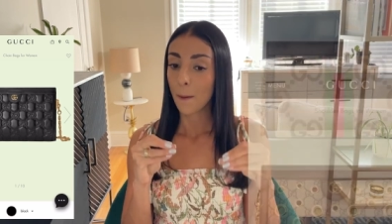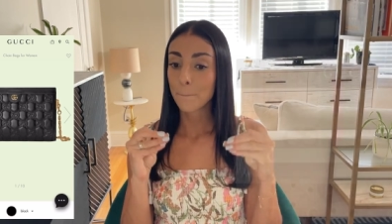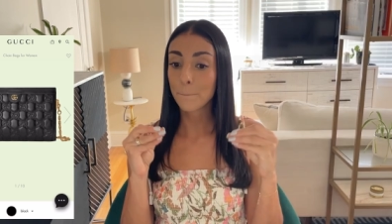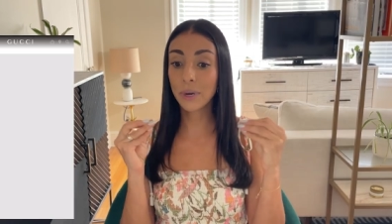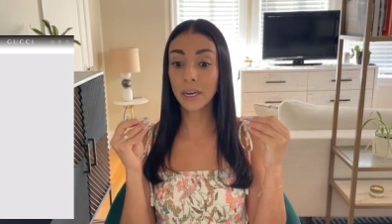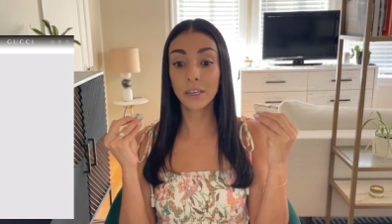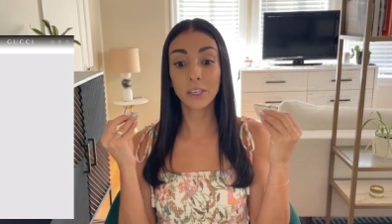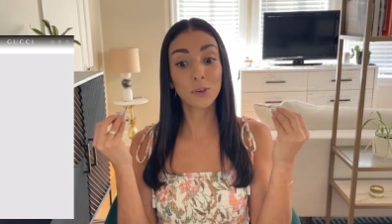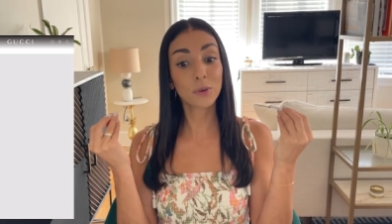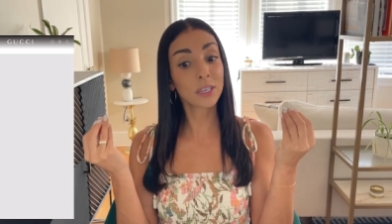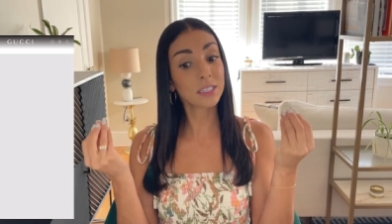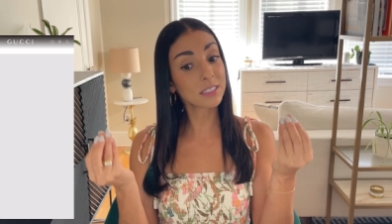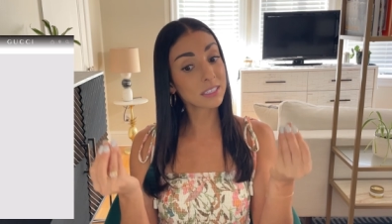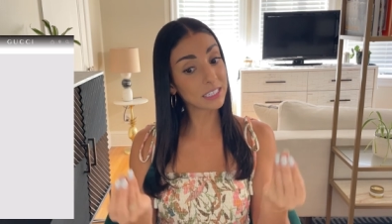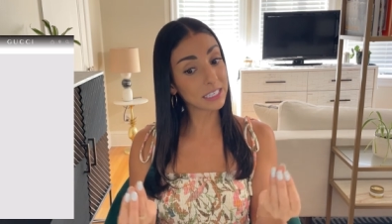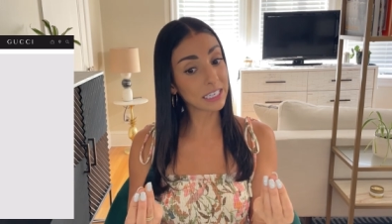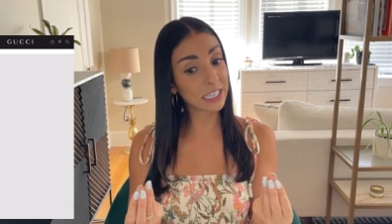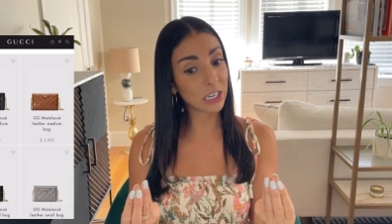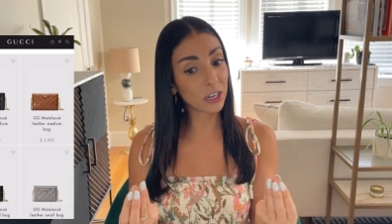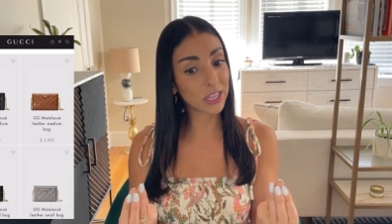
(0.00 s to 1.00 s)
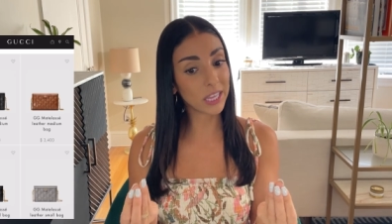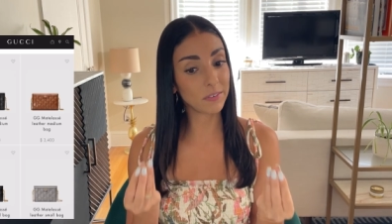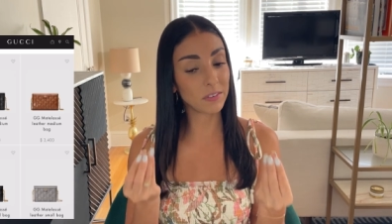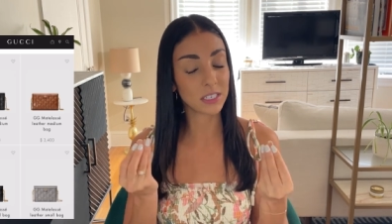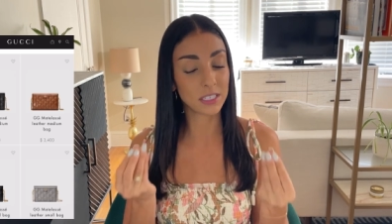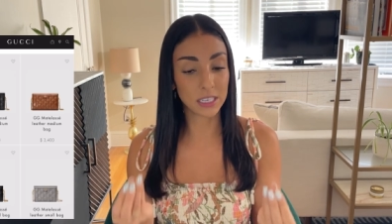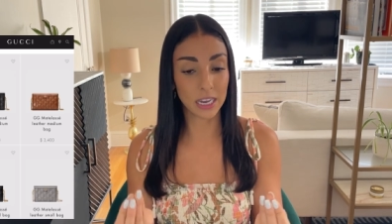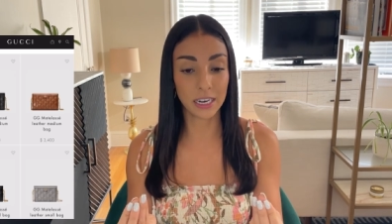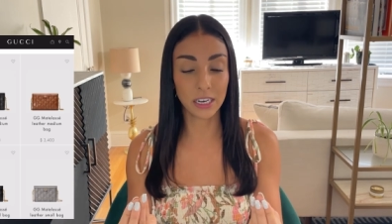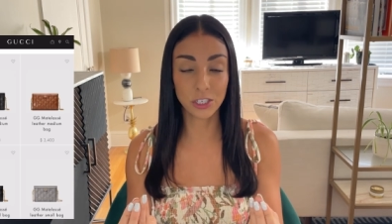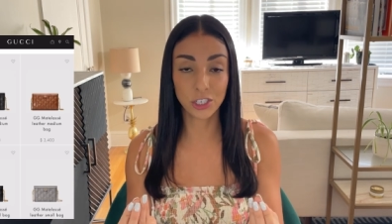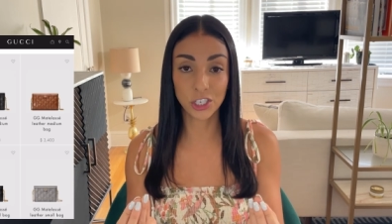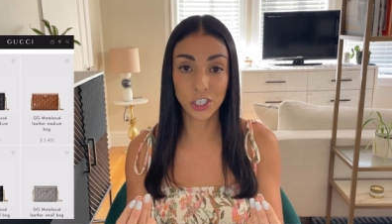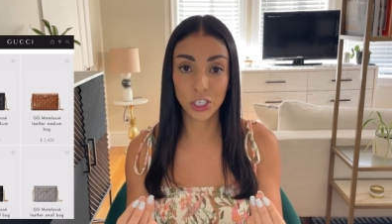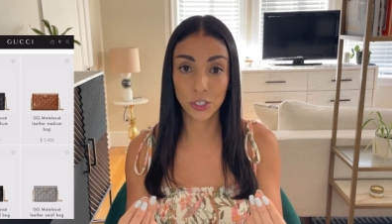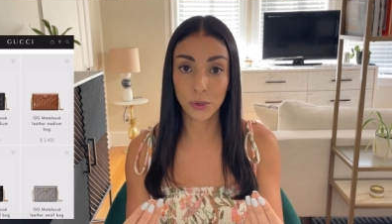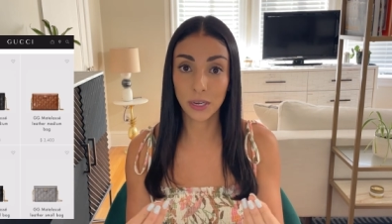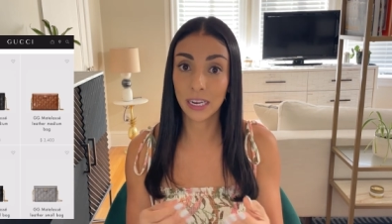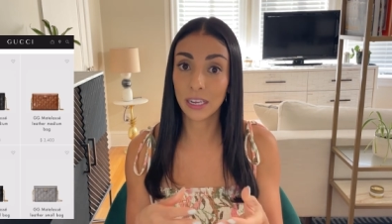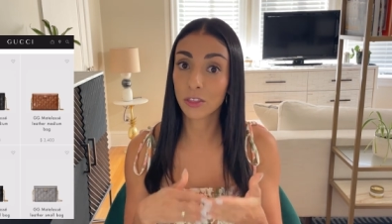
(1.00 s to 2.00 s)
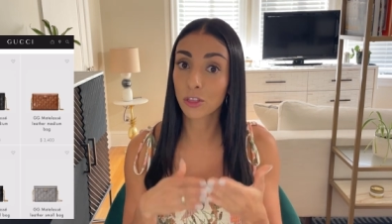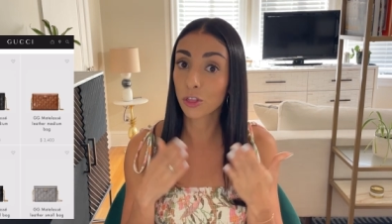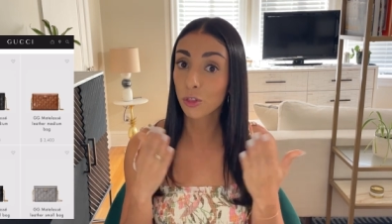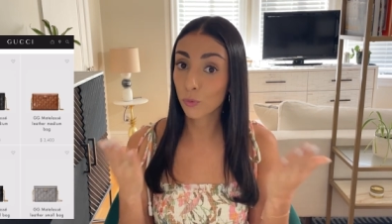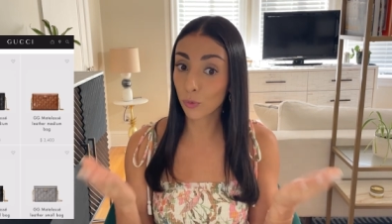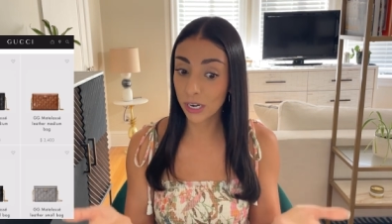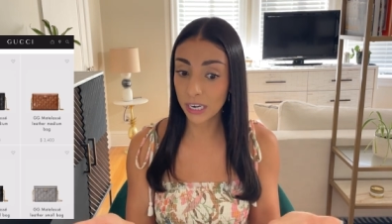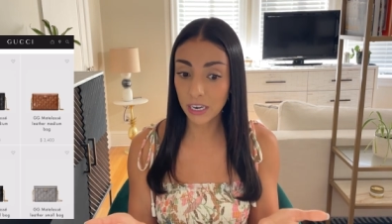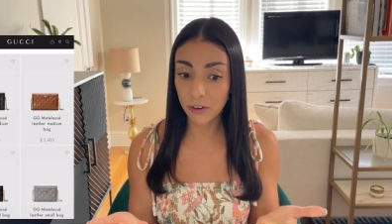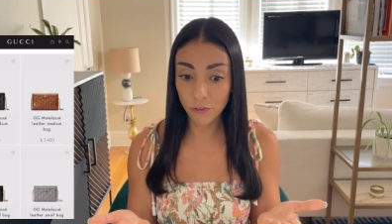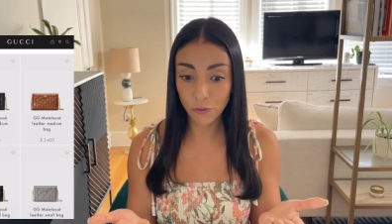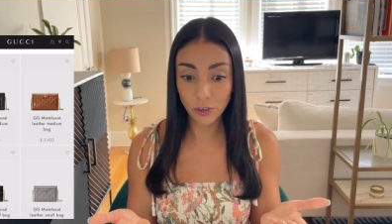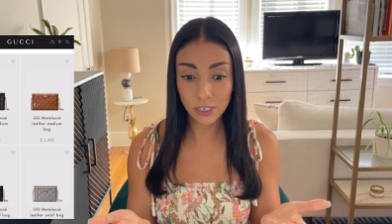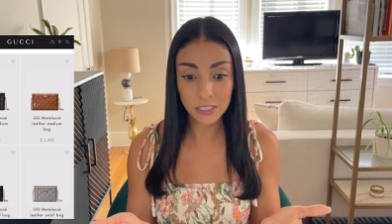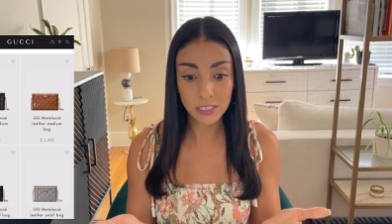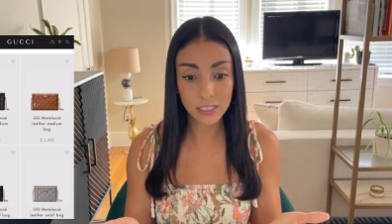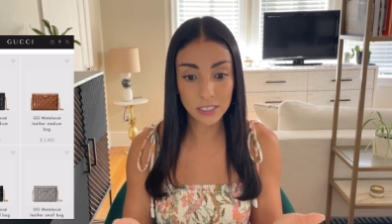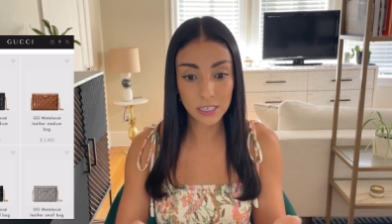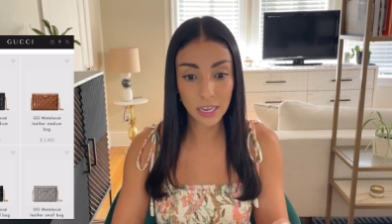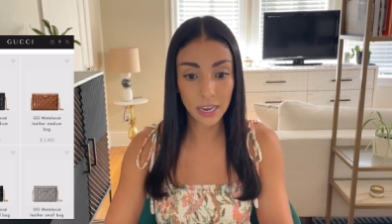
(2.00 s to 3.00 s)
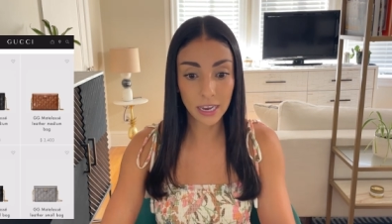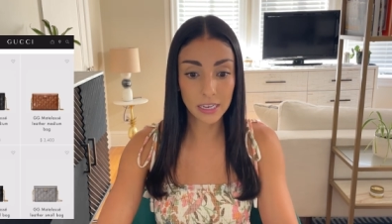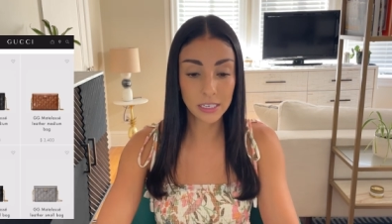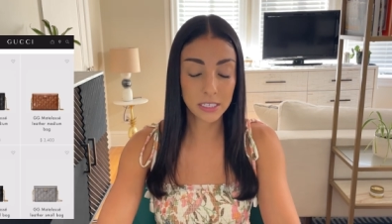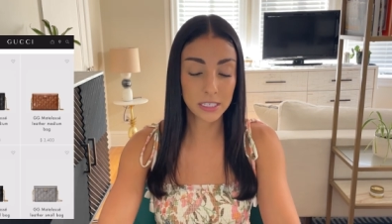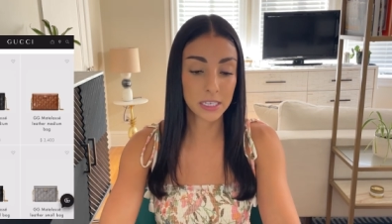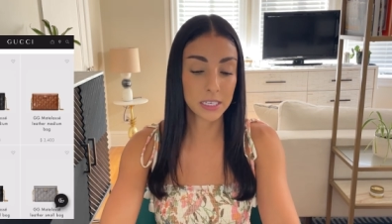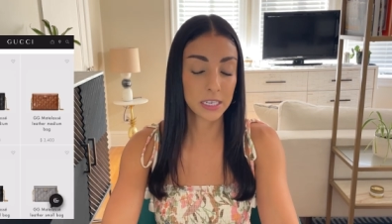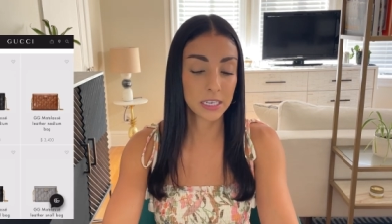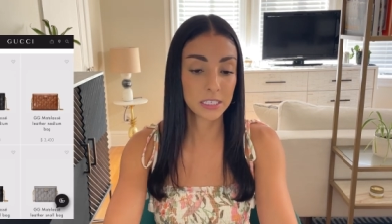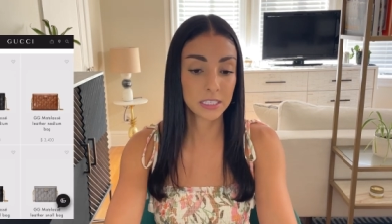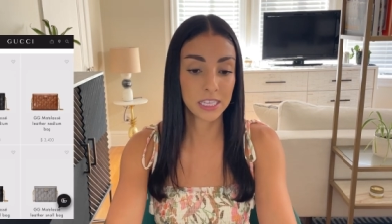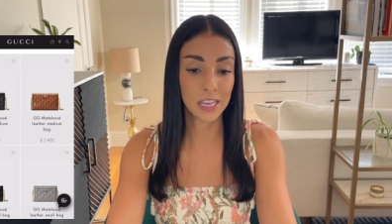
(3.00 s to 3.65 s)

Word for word: But you can see here, they've decided to do it in three different sizes.